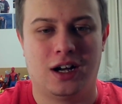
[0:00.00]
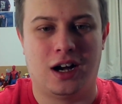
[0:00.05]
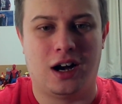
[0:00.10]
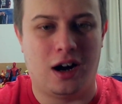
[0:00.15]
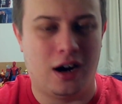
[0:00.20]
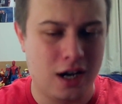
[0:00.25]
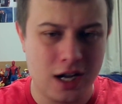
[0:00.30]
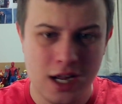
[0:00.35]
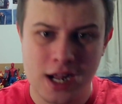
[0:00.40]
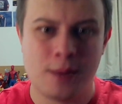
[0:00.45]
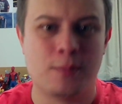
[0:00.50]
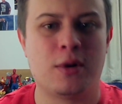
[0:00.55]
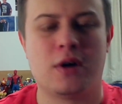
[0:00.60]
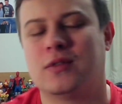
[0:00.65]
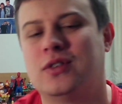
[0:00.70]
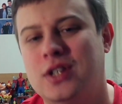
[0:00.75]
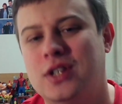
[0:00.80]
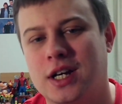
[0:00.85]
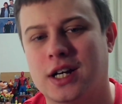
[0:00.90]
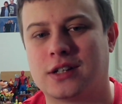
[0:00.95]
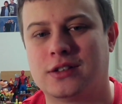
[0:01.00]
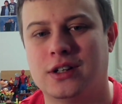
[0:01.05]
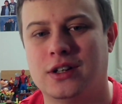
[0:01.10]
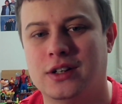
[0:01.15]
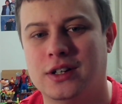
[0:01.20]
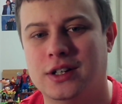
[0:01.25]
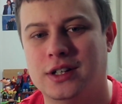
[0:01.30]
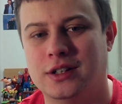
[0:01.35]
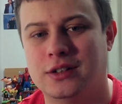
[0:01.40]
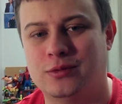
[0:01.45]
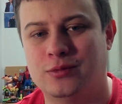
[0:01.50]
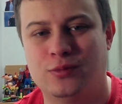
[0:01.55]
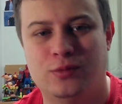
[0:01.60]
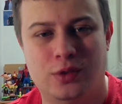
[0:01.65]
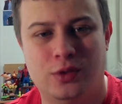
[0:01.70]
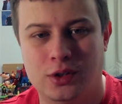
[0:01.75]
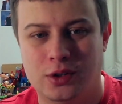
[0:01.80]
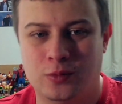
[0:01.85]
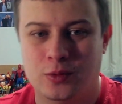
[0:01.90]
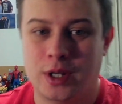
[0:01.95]
I am obviously excited
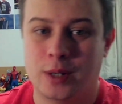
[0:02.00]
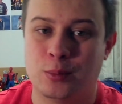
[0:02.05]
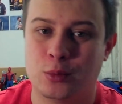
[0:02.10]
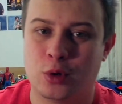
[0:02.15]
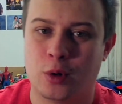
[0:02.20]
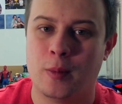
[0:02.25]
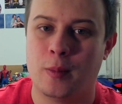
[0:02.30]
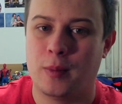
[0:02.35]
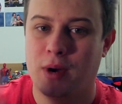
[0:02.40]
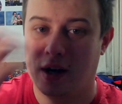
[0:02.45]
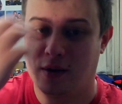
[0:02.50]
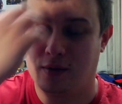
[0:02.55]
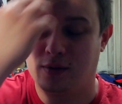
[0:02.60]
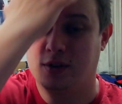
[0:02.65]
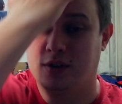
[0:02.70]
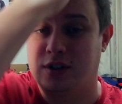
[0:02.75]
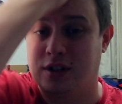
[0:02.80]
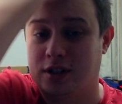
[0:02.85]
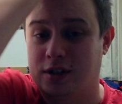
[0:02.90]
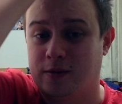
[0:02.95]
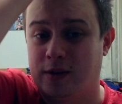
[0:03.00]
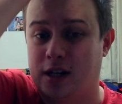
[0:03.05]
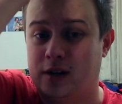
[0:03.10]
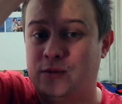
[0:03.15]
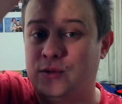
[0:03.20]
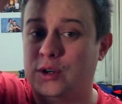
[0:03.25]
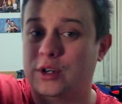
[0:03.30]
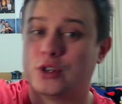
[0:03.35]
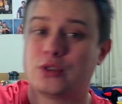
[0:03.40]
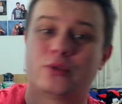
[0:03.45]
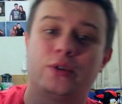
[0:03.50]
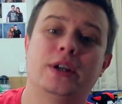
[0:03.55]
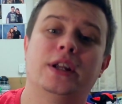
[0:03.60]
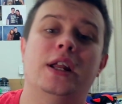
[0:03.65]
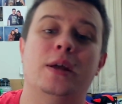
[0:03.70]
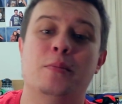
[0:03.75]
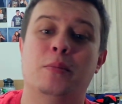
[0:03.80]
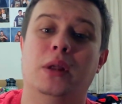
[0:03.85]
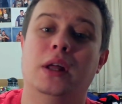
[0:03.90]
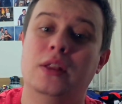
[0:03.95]
for him coming back for the 60th anniversary and
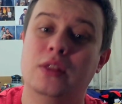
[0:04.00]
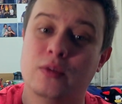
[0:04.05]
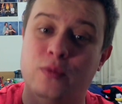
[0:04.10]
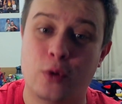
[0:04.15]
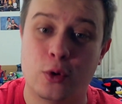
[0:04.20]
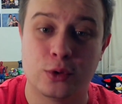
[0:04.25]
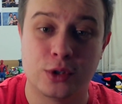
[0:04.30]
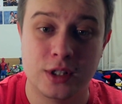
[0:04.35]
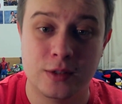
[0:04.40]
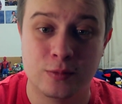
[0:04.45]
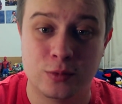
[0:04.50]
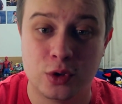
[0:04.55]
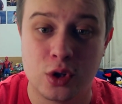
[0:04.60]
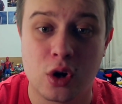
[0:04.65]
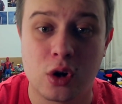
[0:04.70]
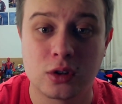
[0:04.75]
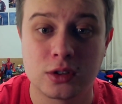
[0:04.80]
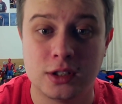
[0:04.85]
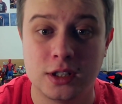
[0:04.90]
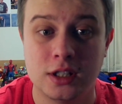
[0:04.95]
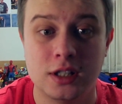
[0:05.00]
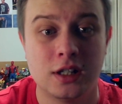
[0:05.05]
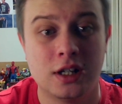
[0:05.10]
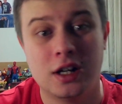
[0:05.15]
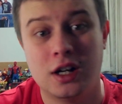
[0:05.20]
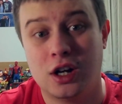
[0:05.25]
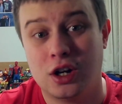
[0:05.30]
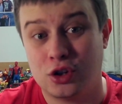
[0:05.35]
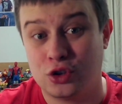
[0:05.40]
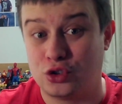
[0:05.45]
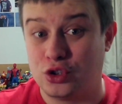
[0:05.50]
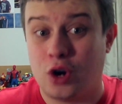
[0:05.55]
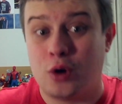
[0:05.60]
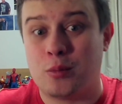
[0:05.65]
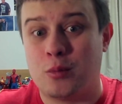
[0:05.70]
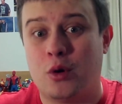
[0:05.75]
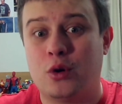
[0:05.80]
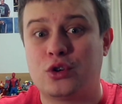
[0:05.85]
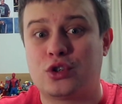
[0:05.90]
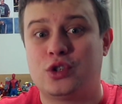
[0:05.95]
him playing the 14th Doctor, so
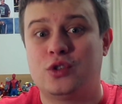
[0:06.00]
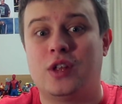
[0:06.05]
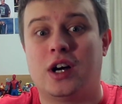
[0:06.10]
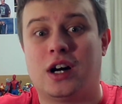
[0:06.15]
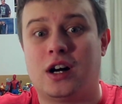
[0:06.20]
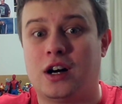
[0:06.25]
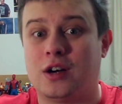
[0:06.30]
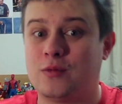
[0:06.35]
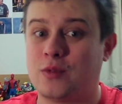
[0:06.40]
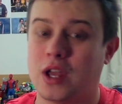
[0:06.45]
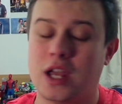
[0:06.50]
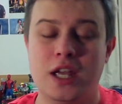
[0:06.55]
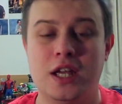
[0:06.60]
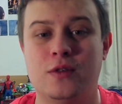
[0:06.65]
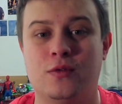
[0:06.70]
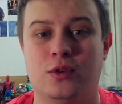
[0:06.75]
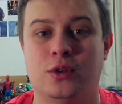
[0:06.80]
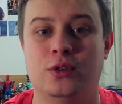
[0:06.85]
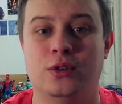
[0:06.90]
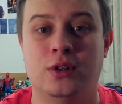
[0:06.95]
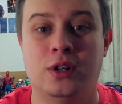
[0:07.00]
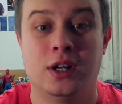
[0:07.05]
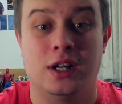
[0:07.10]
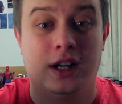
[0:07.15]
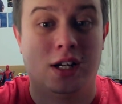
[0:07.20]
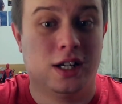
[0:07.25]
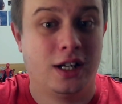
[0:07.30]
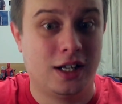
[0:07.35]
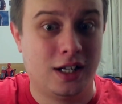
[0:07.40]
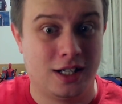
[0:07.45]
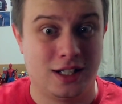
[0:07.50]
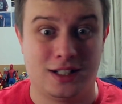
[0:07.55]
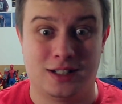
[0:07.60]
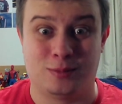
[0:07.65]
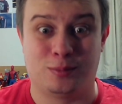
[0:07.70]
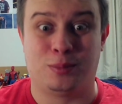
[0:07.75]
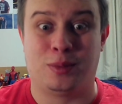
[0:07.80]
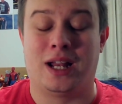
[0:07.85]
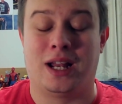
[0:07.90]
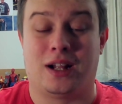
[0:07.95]
much that I've even
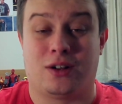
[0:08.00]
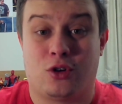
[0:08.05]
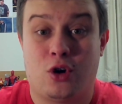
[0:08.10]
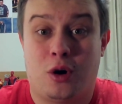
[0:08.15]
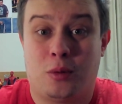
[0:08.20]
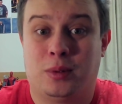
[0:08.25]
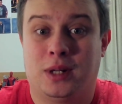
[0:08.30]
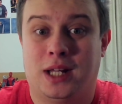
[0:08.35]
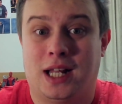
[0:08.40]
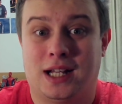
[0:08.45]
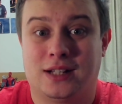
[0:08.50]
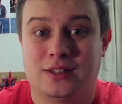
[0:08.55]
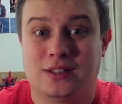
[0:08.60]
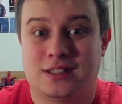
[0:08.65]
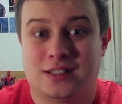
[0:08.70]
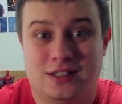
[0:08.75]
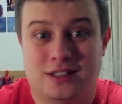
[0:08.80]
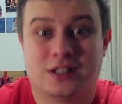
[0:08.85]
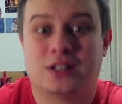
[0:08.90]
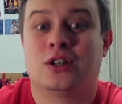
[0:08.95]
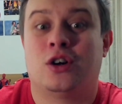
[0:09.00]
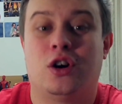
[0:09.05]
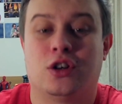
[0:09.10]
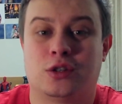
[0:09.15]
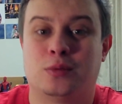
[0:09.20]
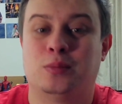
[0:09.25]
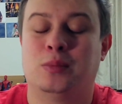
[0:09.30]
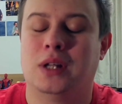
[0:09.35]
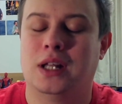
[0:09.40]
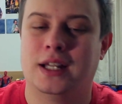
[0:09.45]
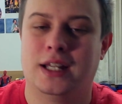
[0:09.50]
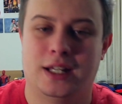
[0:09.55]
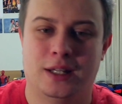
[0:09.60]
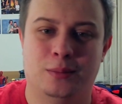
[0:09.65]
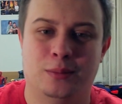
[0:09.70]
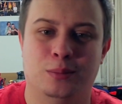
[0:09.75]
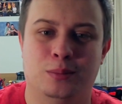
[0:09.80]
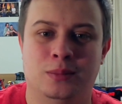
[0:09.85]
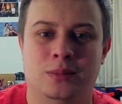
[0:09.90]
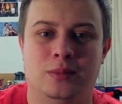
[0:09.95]
got plans to cosplay
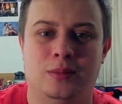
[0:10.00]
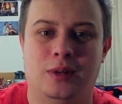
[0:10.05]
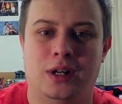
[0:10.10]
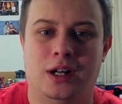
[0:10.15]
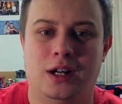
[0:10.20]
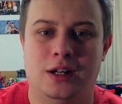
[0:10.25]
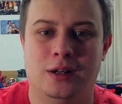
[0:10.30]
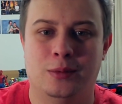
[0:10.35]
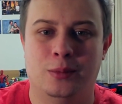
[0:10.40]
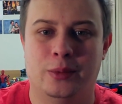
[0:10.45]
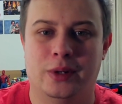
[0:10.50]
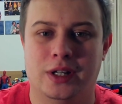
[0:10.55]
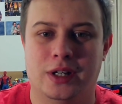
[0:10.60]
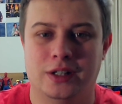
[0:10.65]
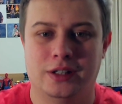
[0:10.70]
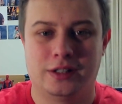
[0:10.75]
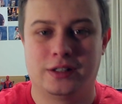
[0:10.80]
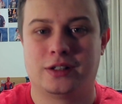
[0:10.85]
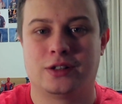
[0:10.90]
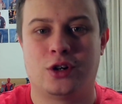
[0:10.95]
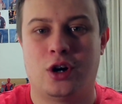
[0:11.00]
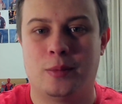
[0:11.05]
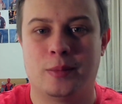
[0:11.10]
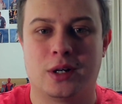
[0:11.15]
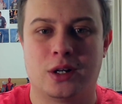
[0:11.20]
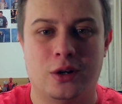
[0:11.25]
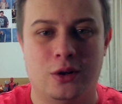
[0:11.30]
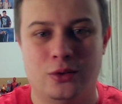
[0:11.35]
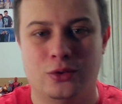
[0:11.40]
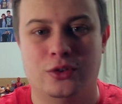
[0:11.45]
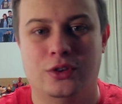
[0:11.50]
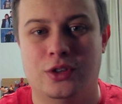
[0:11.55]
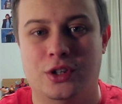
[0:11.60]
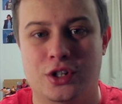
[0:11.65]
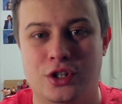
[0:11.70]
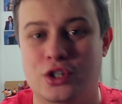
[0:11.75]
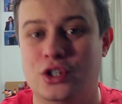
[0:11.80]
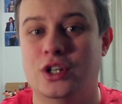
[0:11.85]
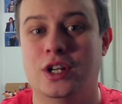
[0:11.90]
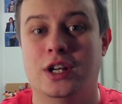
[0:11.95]
him at Comic-Cons
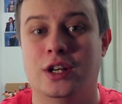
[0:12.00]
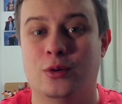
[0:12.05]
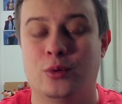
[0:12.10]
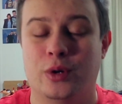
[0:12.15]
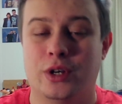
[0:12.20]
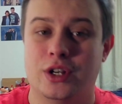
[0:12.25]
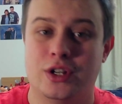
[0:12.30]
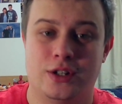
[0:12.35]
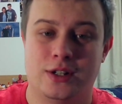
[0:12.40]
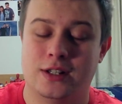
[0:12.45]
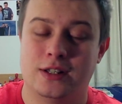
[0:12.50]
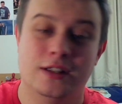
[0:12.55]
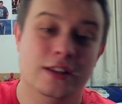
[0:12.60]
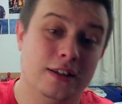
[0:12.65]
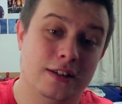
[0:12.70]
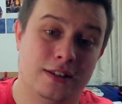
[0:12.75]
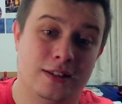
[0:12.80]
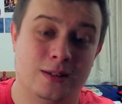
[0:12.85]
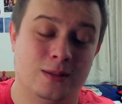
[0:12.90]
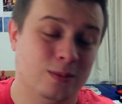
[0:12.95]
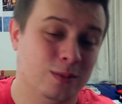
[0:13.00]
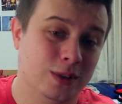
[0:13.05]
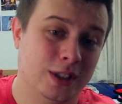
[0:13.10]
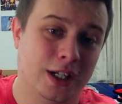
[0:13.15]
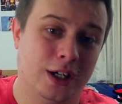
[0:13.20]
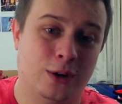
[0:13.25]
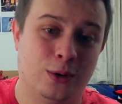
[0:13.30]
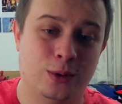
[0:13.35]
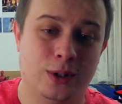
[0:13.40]
this year, which is, you know,